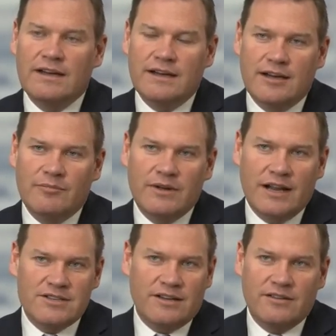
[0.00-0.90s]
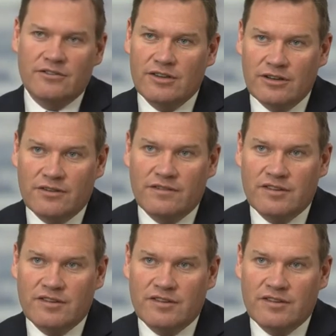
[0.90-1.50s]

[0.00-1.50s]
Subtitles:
But actually, I think you'll see a lot of